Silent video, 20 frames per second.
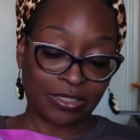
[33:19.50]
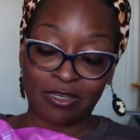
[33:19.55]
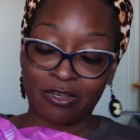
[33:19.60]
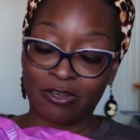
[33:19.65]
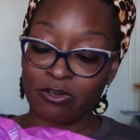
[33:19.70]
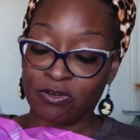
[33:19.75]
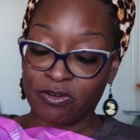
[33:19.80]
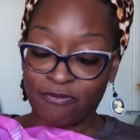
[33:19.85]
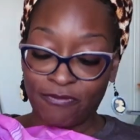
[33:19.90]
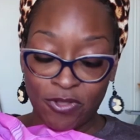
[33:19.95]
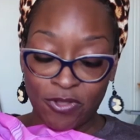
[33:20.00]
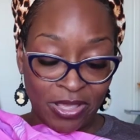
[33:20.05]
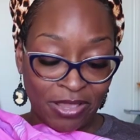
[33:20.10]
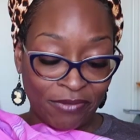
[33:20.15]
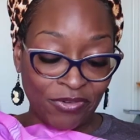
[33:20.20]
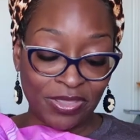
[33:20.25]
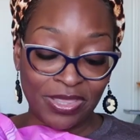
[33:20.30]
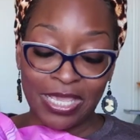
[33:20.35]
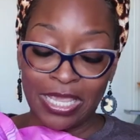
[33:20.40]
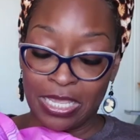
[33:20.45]
is cut on the fold,
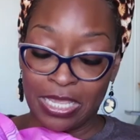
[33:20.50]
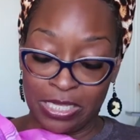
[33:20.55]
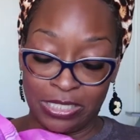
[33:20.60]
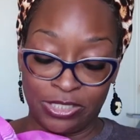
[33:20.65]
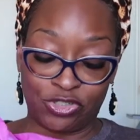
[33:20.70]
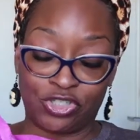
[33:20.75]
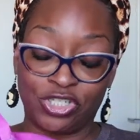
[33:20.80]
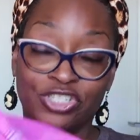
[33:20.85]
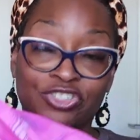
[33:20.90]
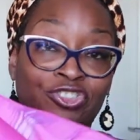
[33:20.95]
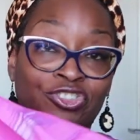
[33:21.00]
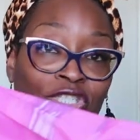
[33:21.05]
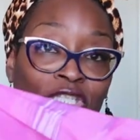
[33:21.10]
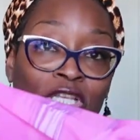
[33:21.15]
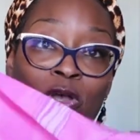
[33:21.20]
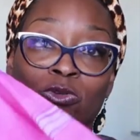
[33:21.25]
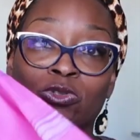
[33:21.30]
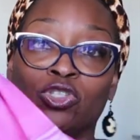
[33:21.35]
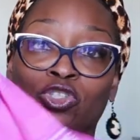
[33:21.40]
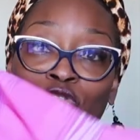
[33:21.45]
everything is just
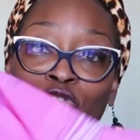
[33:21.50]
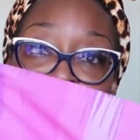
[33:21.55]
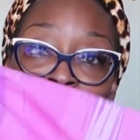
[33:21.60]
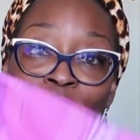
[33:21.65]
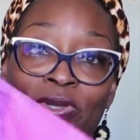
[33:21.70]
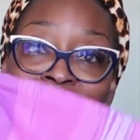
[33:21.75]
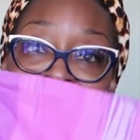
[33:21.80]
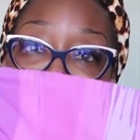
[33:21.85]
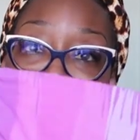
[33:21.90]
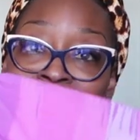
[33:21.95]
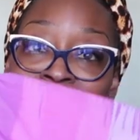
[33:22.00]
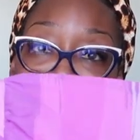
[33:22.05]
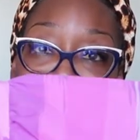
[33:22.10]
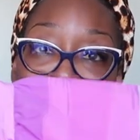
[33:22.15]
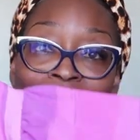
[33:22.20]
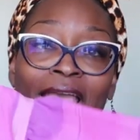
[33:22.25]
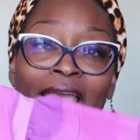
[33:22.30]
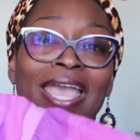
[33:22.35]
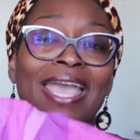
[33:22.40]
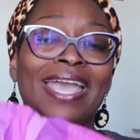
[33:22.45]
so super
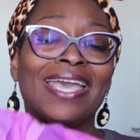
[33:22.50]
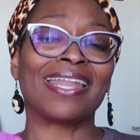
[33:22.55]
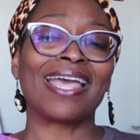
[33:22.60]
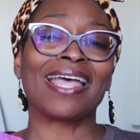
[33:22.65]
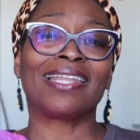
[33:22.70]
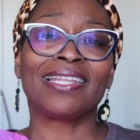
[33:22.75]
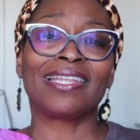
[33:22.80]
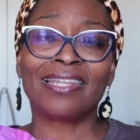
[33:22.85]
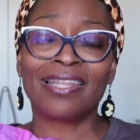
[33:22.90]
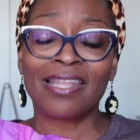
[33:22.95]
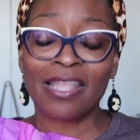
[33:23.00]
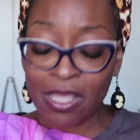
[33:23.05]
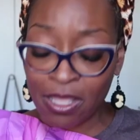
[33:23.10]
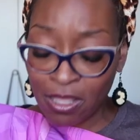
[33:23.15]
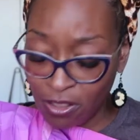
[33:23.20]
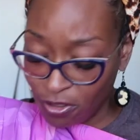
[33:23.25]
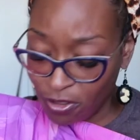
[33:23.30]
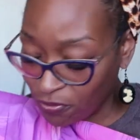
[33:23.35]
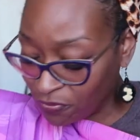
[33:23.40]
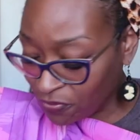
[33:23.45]
easy. And I
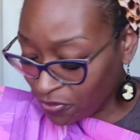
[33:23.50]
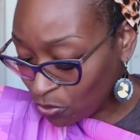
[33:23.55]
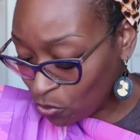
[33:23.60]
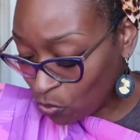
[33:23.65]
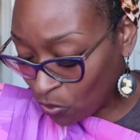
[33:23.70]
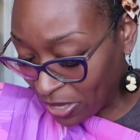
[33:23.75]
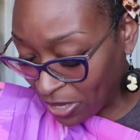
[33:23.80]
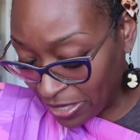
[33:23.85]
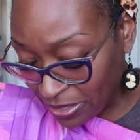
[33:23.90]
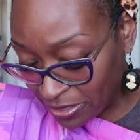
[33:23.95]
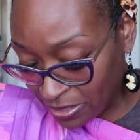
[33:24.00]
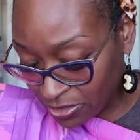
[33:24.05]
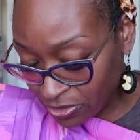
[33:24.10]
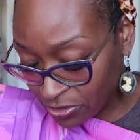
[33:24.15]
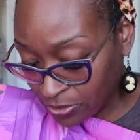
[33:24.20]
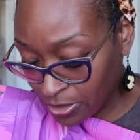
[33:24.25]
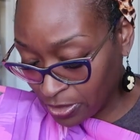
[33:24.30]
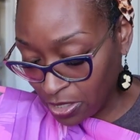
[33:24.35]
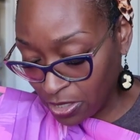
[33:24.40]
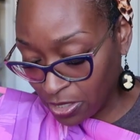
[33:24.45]
love the way
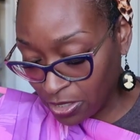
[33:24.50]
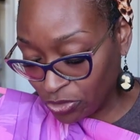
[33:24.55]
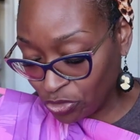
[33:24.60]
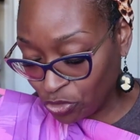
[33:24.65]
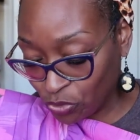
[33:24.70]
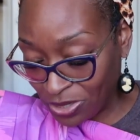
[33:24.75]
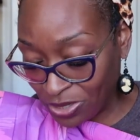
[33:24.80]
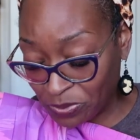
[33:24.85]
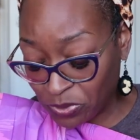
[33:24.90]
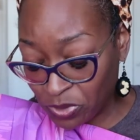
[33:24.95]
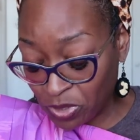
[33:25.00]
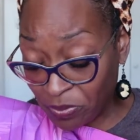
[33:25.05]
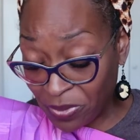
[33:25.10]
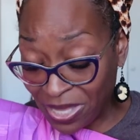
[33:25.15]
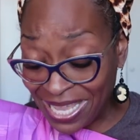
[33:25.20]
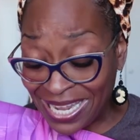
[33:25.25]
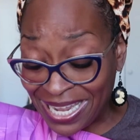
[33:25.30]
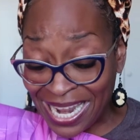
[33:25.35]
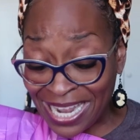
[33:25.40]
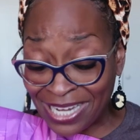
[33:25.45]
this drapes on
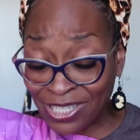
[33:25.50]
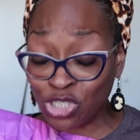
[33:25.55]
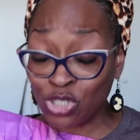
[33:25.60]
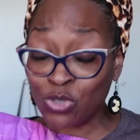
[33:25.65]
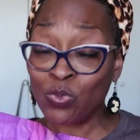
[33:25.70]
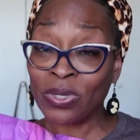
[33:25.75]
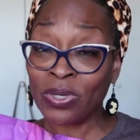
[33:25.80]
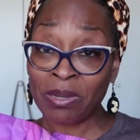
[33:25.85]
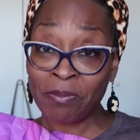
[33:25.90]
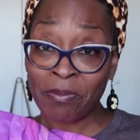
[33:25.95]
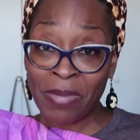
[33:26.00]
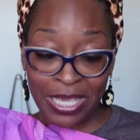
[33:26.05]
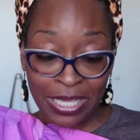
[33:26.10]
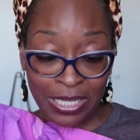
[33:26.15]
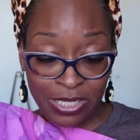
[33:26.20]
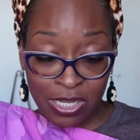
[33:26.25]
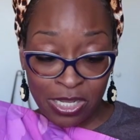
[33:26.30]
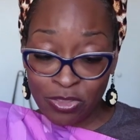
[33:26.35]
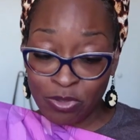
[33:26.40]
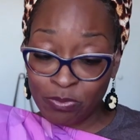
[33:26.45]
me. And I do want to make
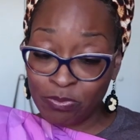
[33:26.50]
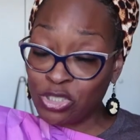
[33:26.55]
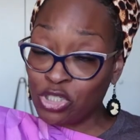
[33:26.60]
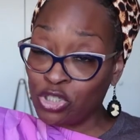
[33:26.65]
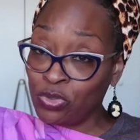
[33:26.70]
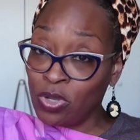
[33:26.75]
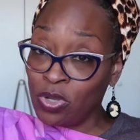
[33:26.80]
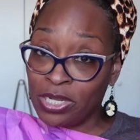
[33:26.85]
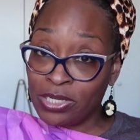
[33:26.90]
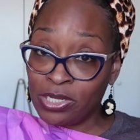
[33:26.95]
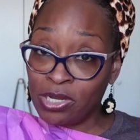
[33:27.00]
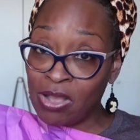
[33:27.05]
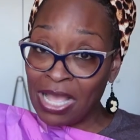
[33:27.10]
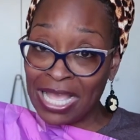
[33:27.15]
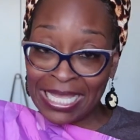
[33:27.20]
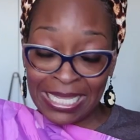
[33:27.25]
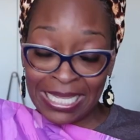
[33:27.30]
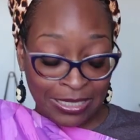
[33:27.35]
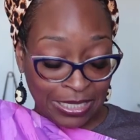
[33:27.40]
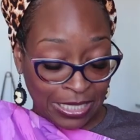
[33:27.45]
another, but you all know
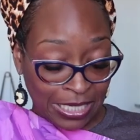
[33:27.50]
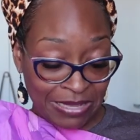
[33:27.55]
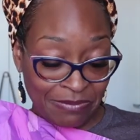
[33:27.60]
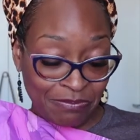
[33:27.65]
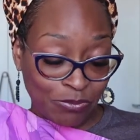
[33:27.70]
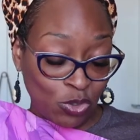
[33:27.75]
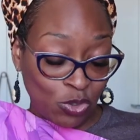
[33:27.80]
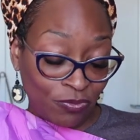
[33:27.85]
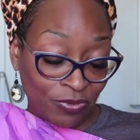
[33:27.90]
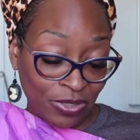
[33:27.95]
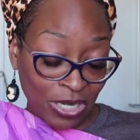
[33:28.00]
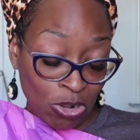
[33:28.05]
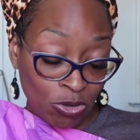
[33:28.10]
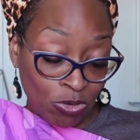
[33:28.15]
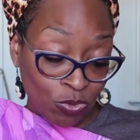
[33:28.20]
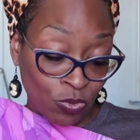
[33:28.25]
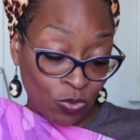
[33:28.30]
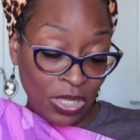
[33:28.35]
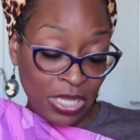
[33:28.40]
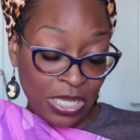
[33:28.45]
I got to keep moving
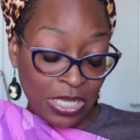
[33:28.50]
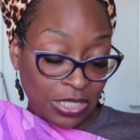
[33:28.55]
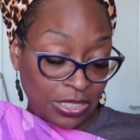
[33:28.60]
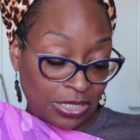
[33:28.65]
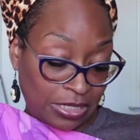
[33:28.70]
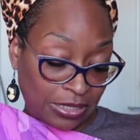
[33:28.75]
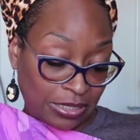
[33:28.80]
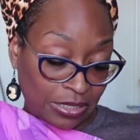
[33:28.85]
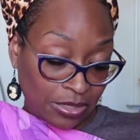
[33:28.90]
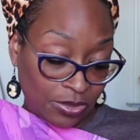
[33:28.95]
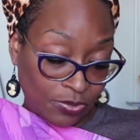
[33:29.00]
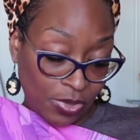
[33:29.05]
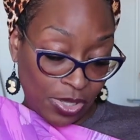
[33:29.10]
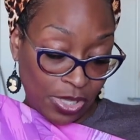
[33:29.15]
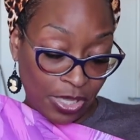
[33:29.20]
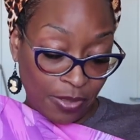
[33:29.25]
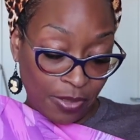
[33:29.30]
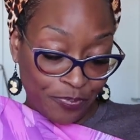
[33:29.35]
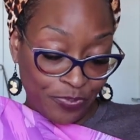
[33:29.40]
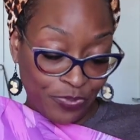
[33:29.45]
on to some
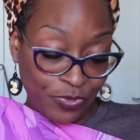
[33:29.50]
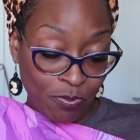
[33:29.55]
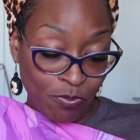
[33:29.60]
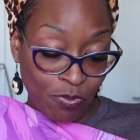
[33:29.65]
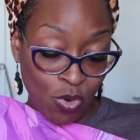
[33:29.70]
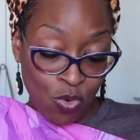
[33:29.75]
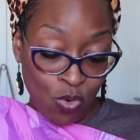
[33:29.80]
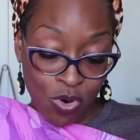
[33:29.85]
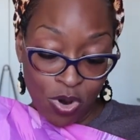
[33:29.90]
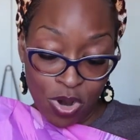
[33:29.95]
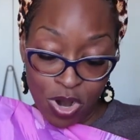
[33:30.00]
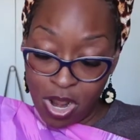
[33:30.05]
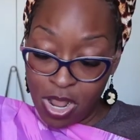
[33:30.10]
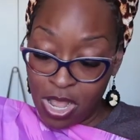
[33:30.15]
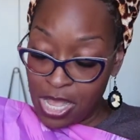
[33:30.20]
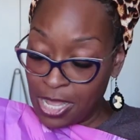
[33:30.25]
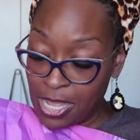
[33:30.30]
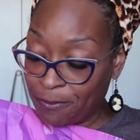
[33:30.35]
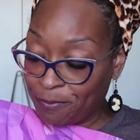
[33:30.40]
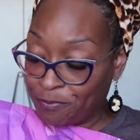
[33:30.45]

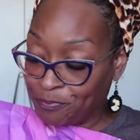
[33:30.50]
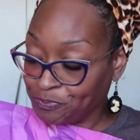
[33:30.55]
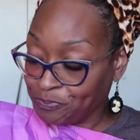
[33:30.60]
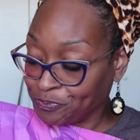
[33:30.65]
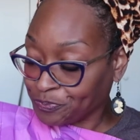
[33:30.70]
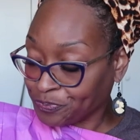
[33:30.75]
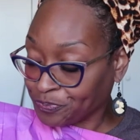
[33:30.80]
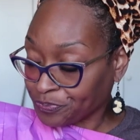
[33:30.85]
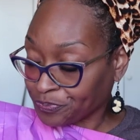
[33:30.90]
more